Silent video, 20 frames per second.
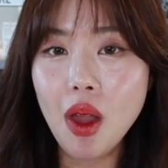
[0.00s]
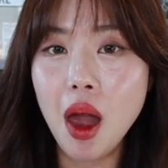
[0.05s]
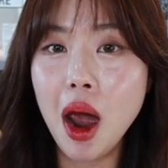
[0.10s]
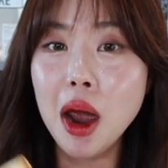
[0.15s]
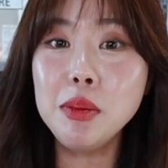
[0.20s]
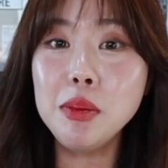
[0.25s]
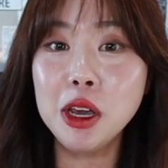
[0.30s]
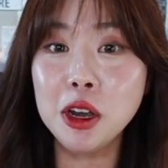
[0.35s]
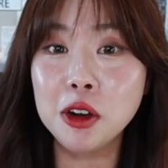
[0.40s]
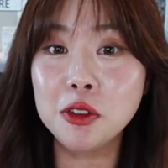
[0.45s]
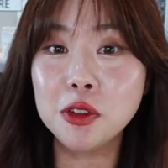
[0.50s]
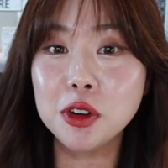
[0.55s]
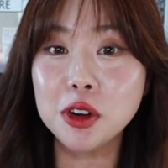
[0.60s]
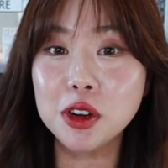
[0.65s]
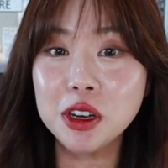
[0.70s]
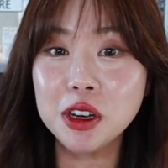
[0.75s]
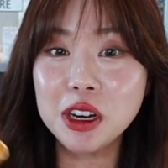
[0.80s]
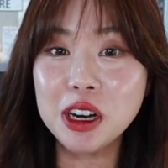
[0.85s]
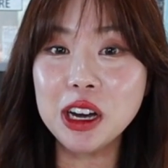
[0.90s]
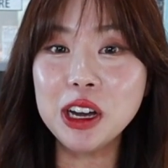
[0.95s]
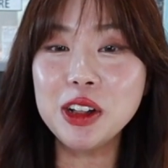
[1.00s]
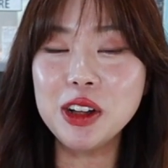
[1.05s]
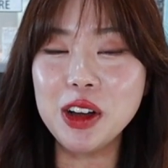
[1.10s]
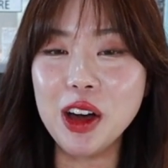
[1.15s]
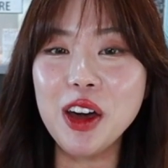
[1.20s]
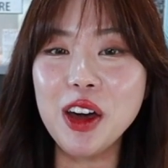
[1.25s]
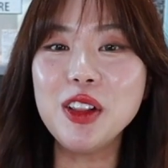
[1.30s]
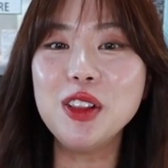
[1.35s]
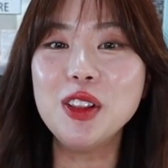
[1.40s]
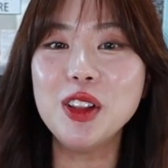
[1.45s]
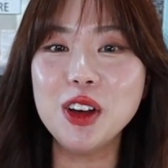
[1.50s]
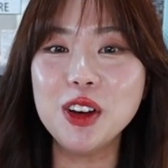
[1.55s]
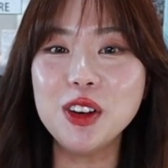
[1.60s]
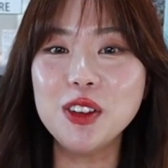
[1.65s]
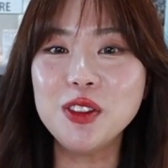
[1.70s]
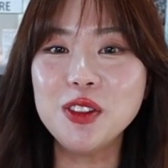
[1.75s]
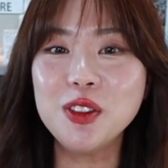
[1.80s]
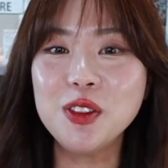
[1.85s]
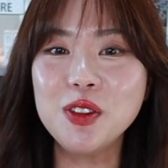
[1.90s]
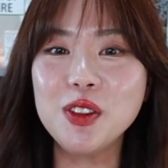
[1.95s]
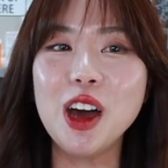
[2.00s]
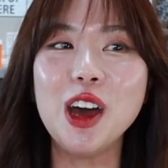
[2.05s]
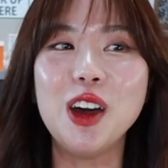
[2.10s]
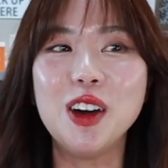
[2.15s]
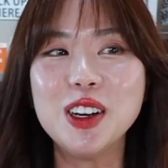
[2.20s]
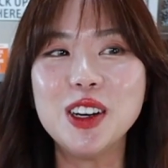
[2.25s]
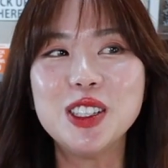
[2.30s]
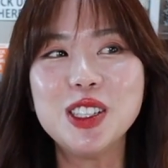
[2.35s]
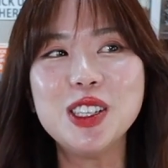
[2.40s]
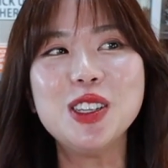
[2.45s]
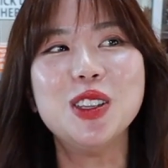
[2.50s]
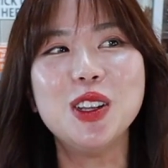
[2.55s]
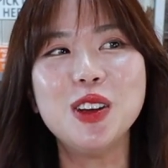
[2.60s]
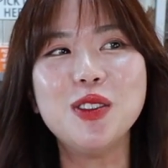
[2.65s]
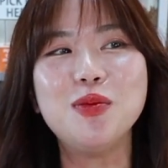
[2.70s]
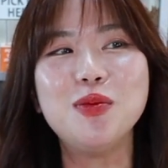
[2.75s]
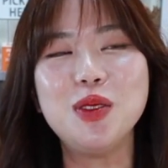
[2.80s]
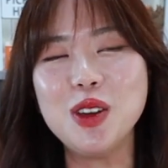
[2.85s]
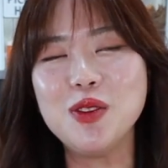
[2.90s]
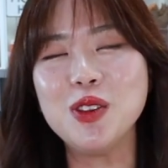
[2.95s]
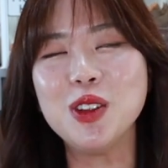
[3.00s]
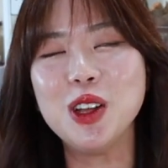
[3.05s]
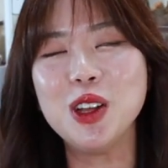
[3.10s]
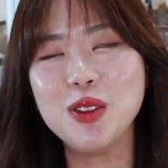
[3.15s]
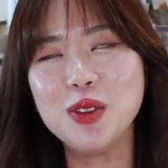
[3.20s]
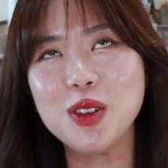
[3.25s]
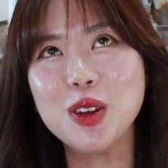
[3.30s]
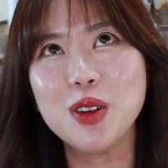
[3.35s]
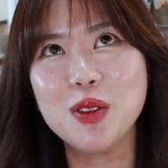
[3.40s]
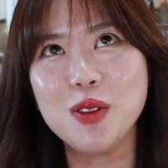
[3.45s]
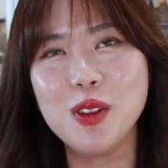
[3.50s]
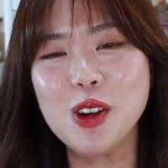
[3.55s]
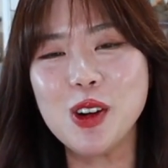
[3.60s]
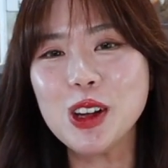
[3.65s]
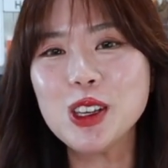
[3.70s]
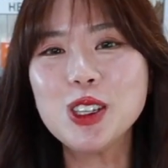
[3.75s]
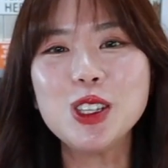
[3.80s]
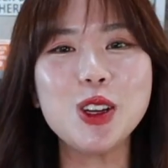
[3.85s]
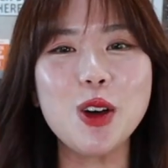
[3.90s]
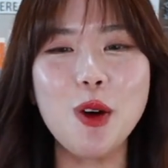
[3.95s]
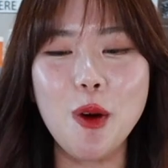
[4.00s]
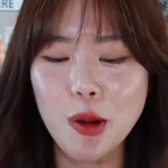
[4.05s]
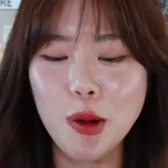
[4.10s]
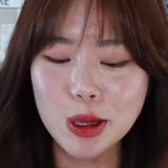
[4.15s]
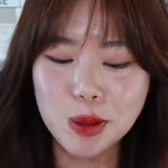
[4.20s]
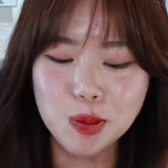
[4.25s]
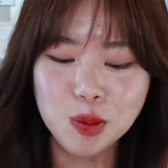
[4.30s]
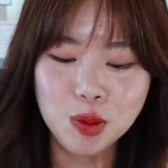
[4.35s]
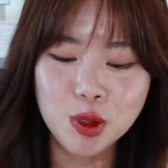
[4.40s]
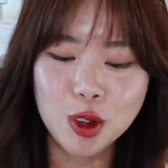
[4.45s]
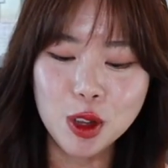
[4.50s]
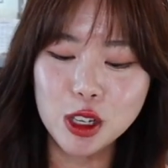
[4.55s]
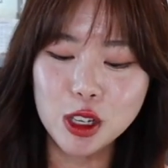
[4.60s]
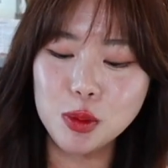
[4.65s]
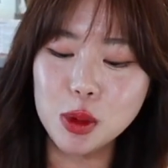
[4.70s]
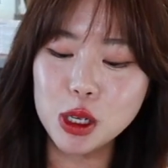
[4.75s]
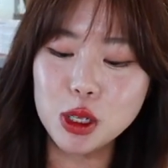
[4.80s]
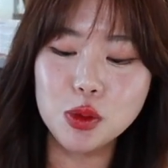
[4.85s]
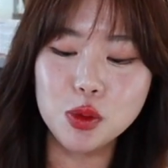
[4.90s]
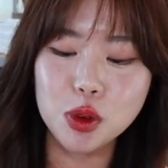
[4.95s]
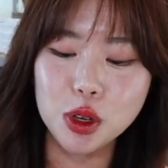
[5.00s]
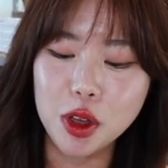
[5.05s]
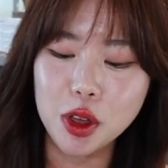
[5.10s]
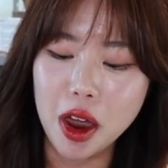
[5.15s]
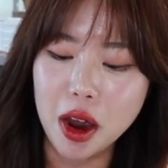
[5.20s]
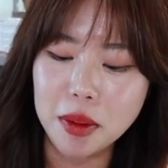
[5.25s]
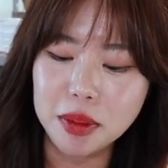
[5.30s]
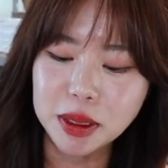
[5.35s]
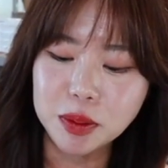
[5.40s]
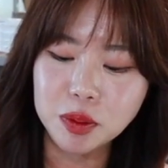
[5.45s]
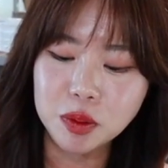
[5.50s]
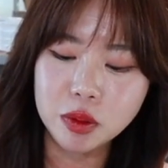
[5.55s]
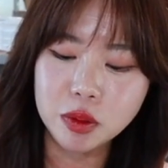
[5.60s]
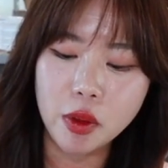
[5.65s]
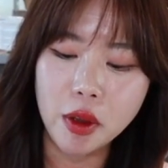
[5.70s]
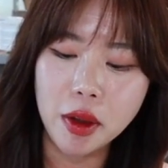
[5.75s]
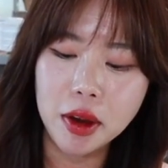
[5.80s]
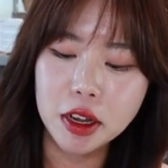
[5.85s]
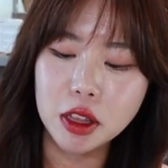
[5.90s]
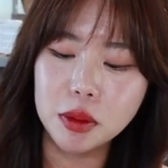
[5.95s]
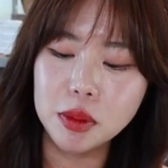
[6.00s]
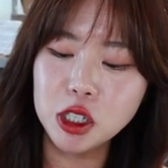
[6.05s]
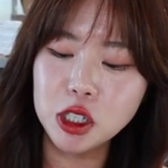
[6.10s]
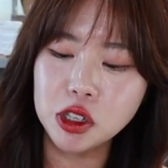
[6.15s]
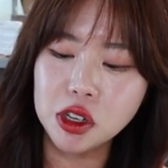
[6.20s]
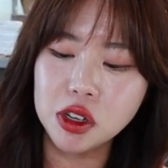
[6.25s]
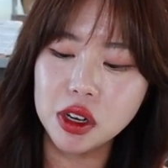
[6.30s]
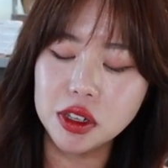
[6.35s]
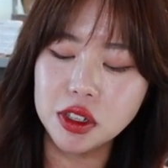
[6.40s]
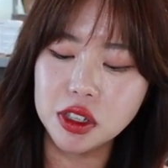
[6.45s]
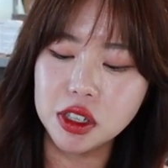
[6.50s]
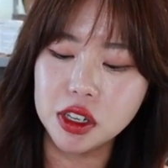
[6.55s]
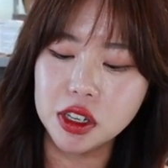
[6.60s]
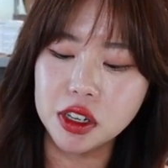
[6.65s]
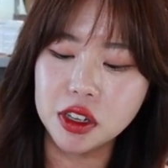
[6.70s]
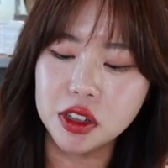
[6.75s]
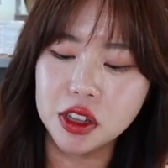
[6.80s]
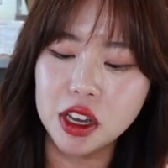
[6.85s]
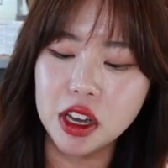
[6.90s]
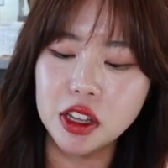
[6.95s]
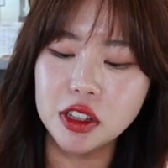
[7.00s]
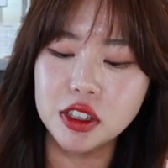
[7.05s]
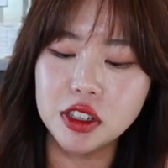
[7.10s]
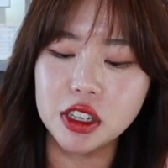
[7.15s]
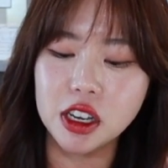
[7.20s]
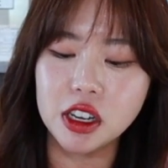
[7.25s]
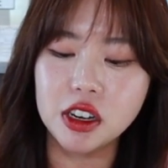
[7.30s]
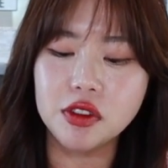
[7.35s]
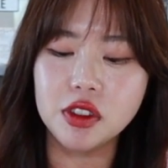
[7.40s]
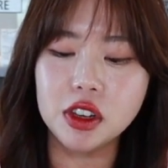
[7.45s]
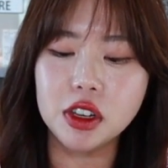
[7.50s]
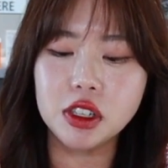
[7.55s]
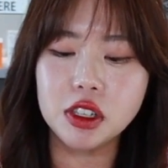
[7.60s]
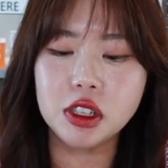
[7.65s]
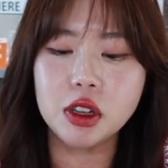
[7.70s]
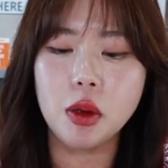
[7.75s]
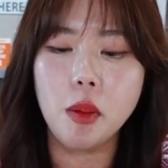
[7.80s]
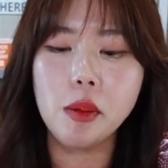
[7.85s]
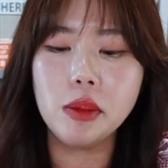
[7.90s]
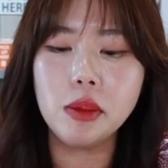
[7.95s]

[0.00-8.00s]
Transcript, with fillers: I'm here for it. I, I love, I honestly love beef a lot more than pork, so this makes me really happy. Okay, let me show you guys the, the inside of this.